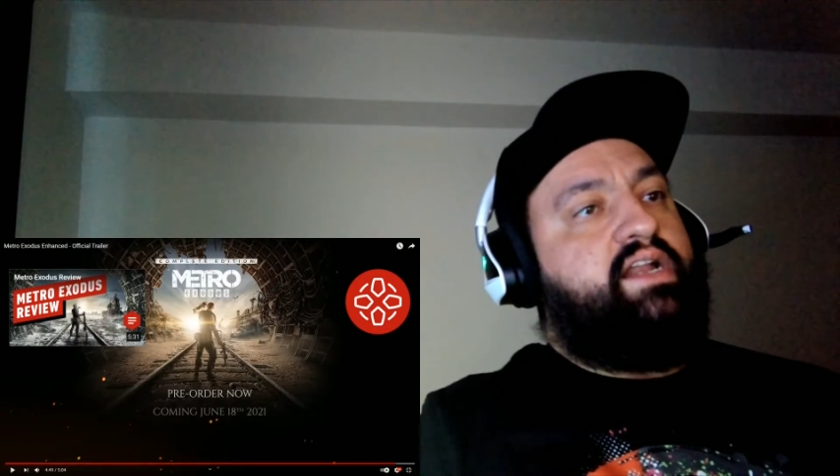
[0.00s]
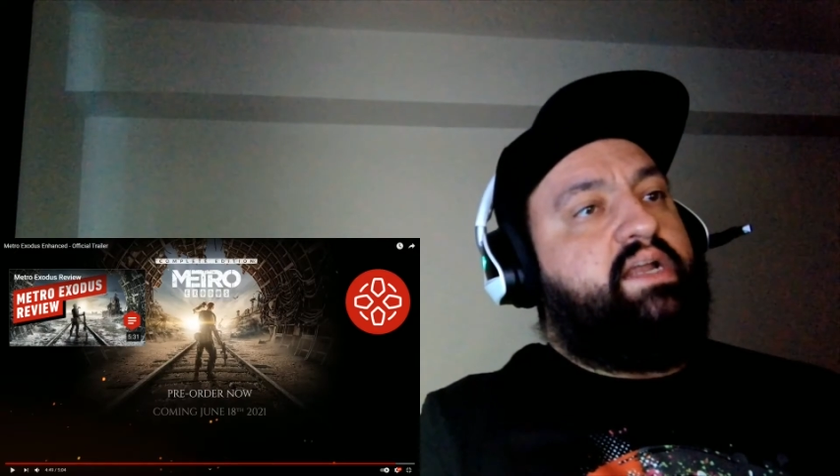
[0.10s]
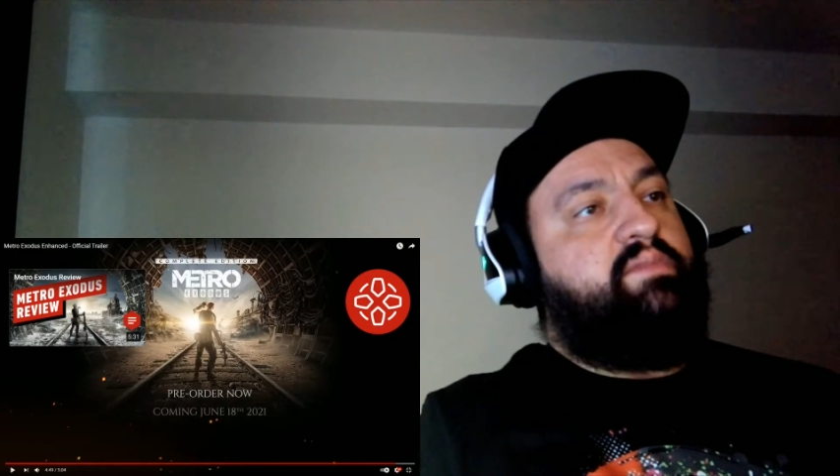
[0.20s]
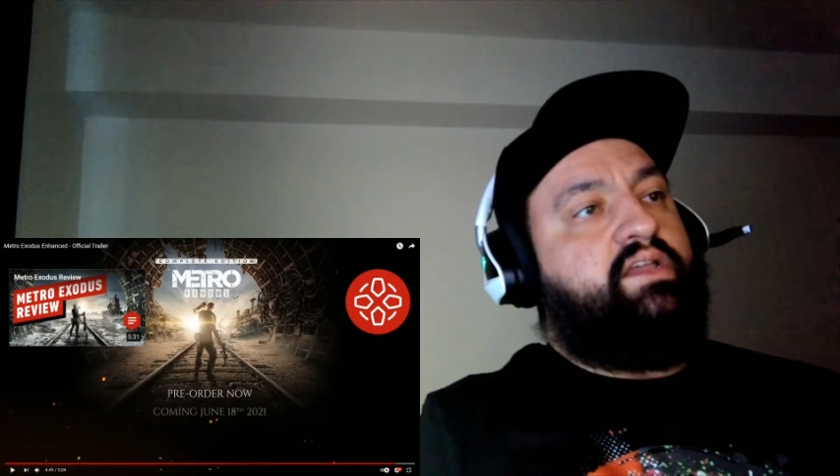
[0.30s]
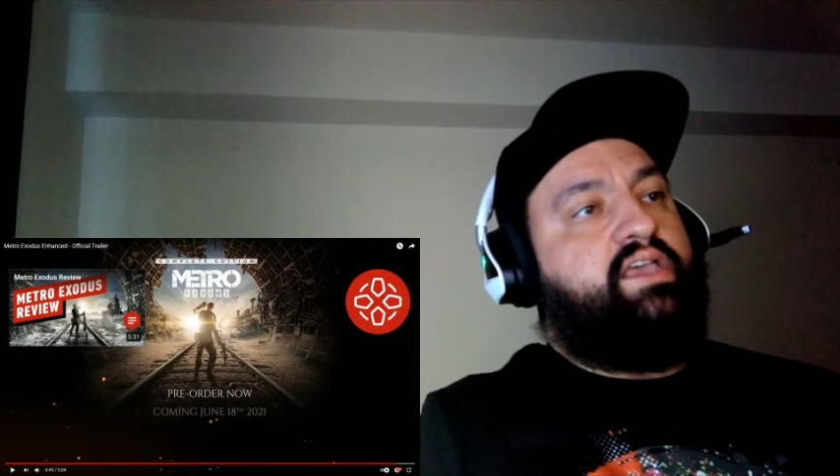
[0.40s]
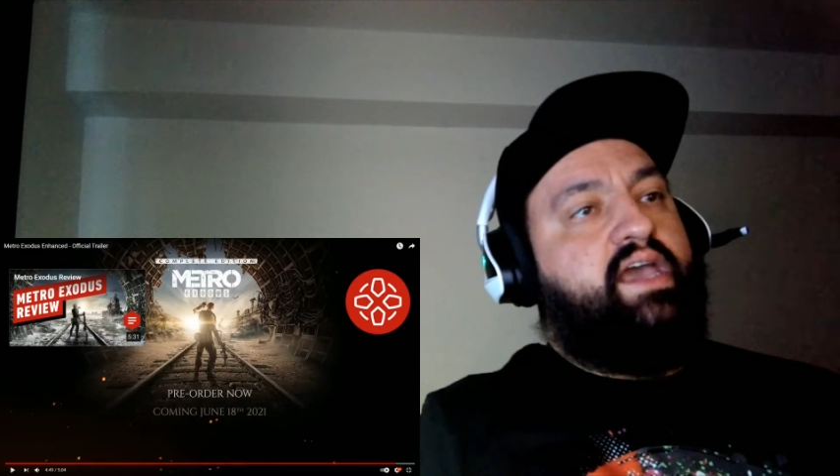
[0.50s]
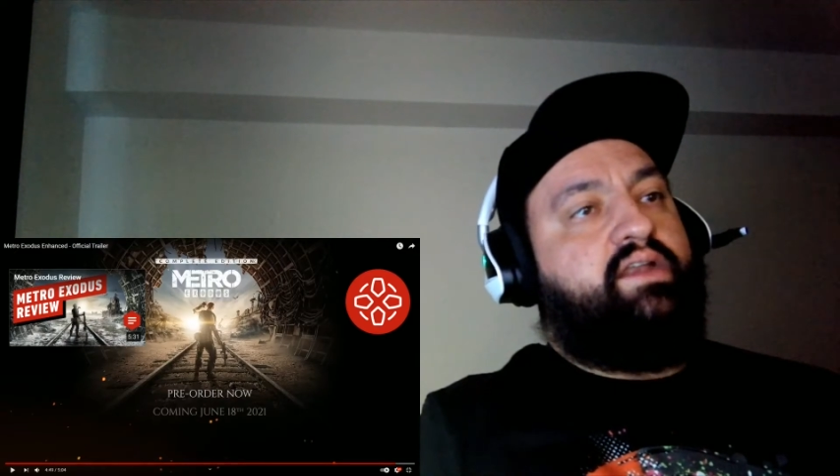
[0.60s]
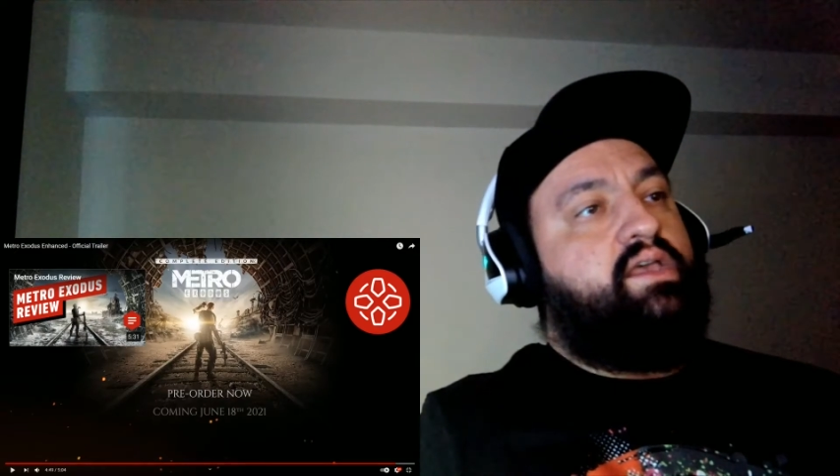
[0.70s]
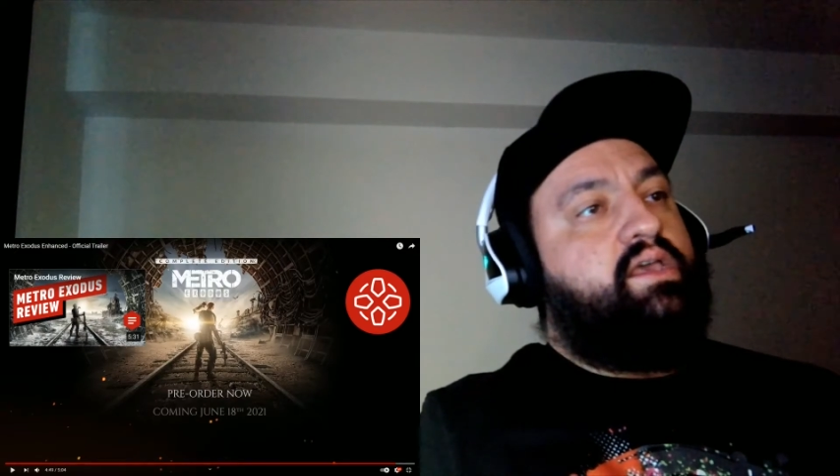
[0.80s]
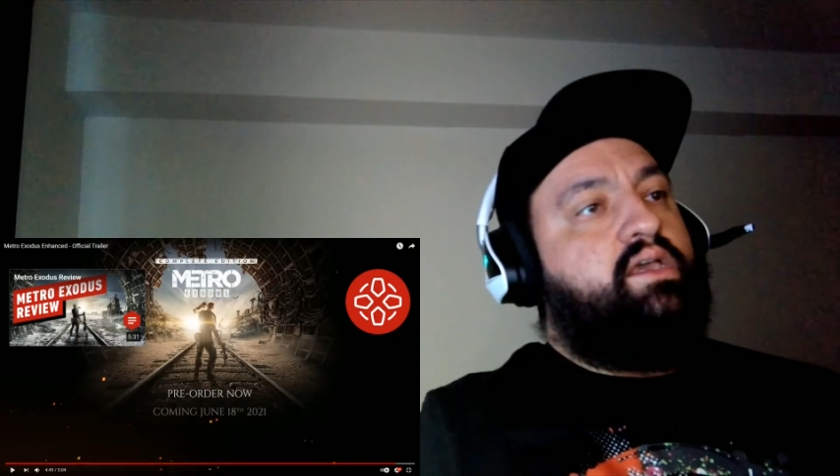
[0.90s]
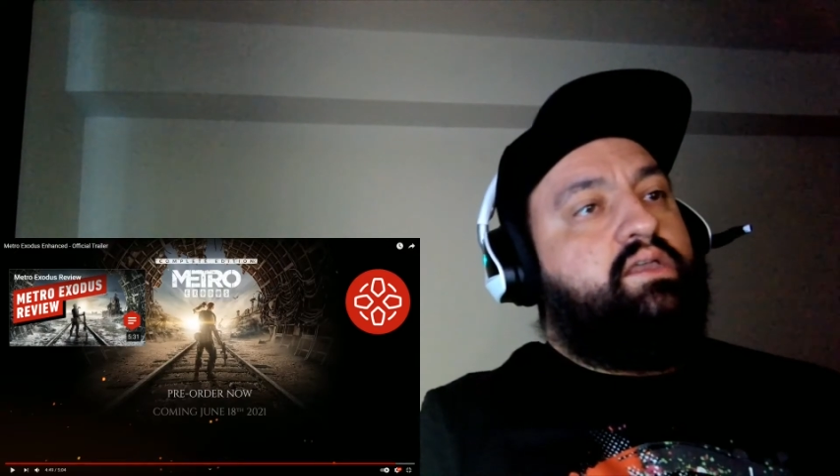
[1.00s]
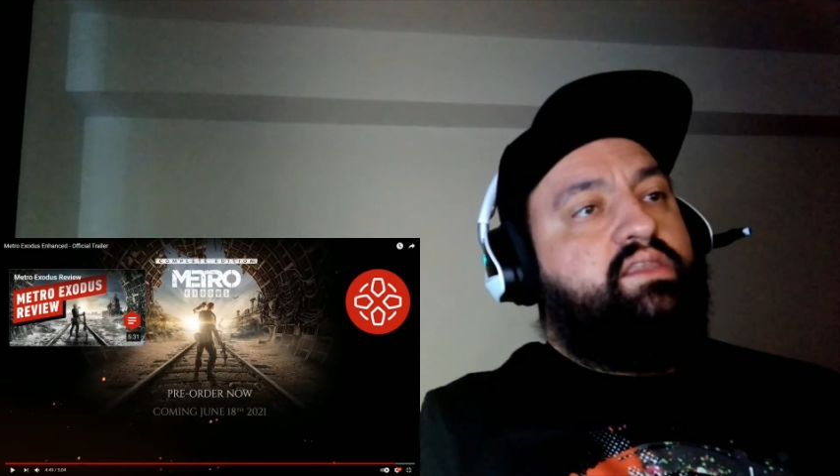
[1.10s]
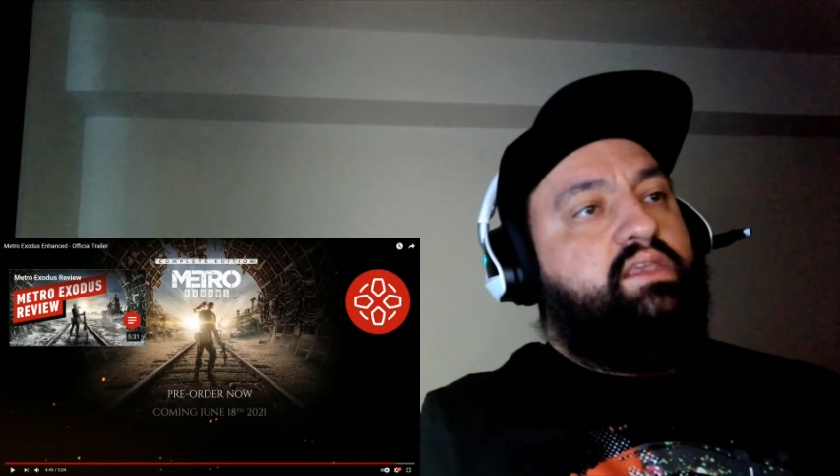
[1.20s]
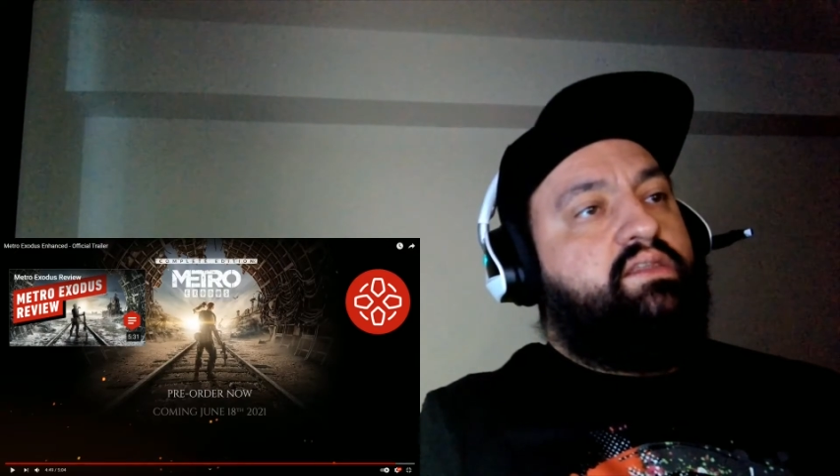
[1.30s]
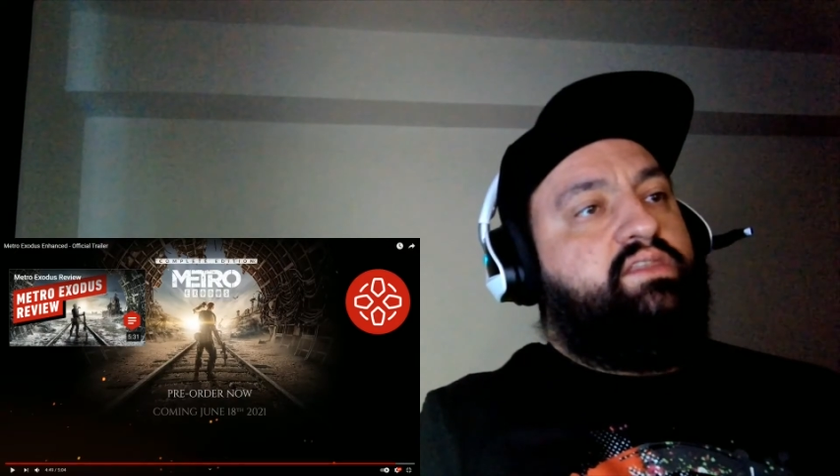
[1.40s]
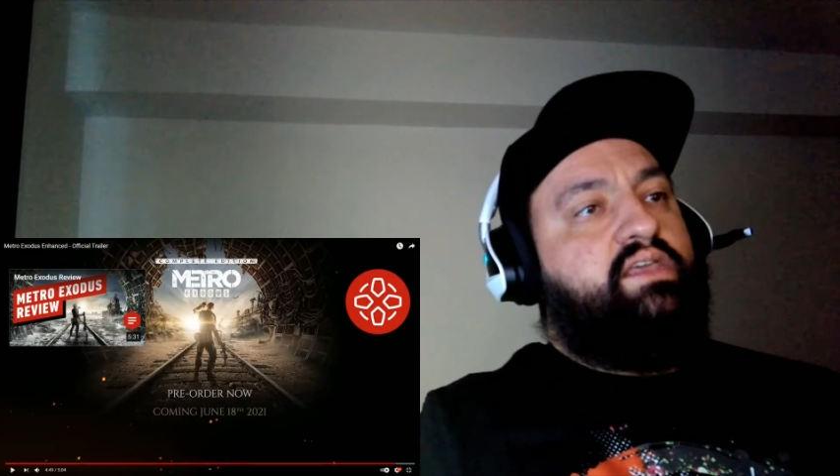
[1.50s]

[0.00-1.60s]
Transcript: I mean, again, the the